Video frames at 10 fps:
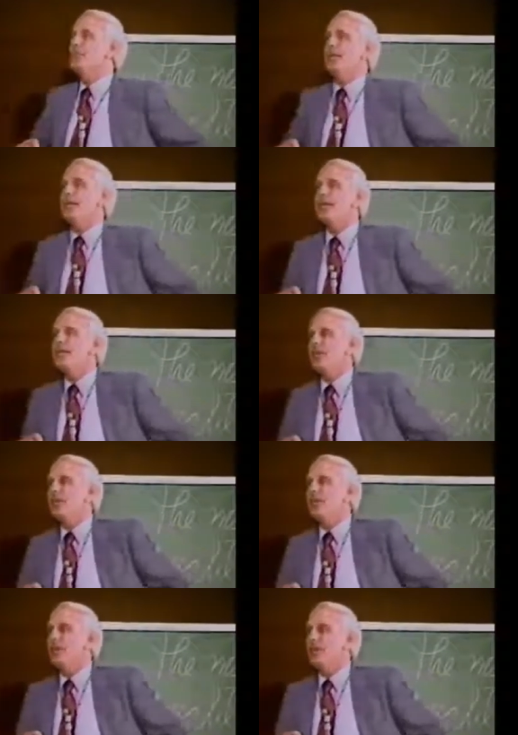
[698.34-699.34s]
you've planted
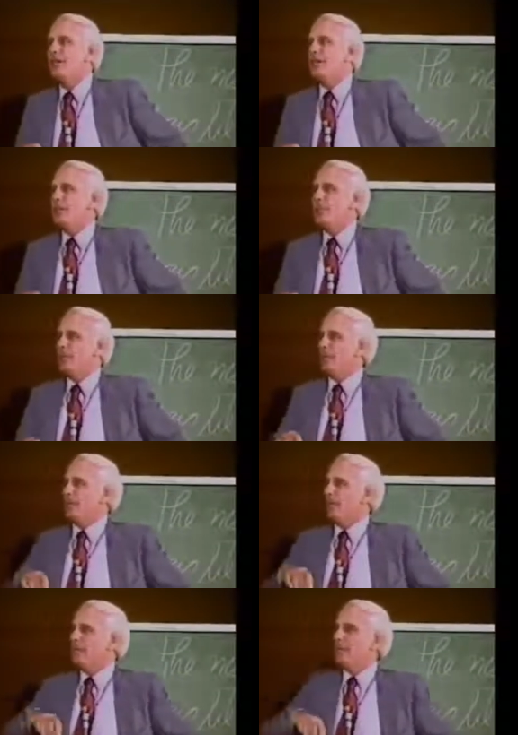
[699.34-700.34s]
your garden in the spring,
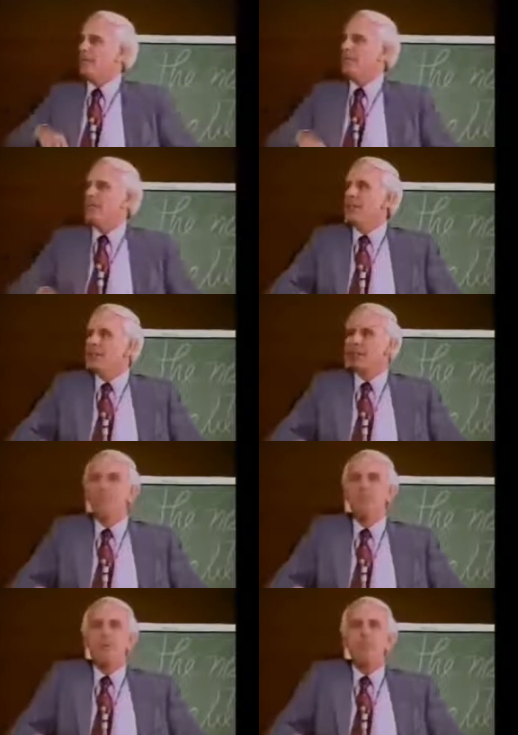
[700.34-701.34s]

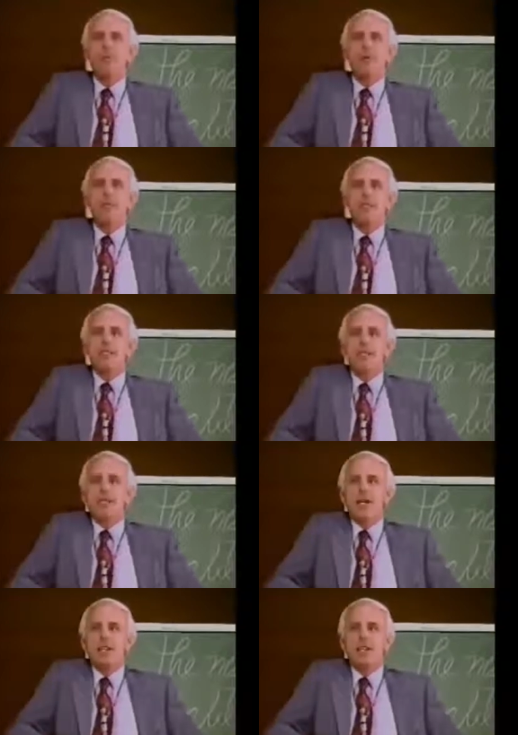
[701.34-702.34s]
the busy bugs and the
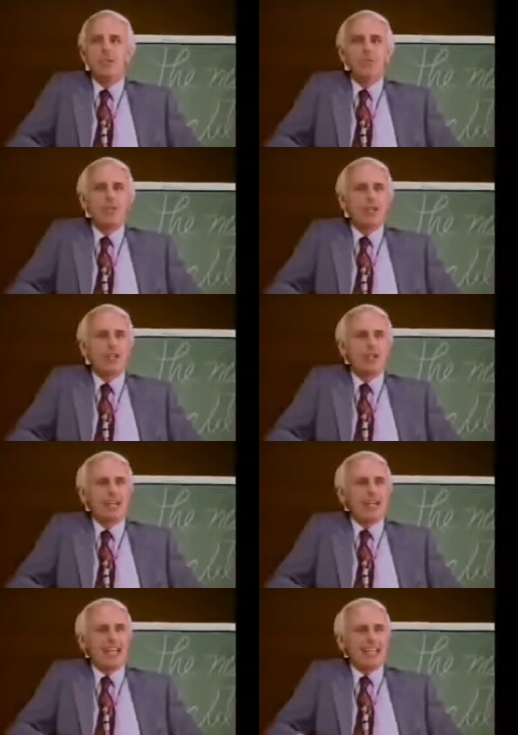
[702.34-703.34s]
noxious weeds are
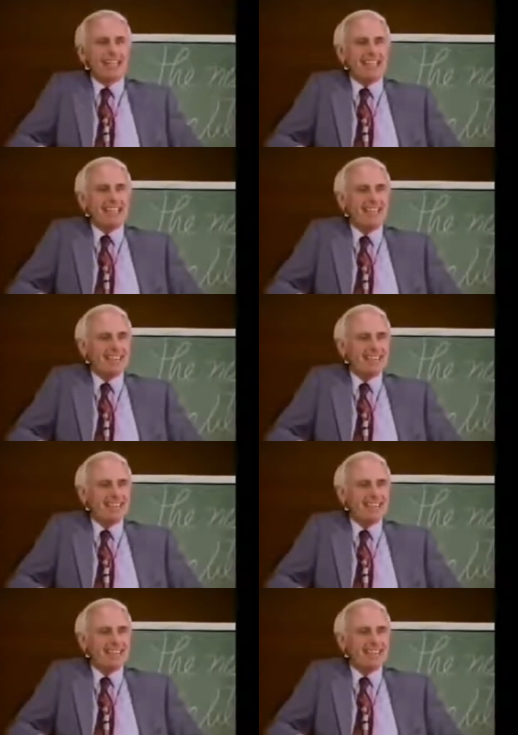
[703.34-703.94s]
out to take it.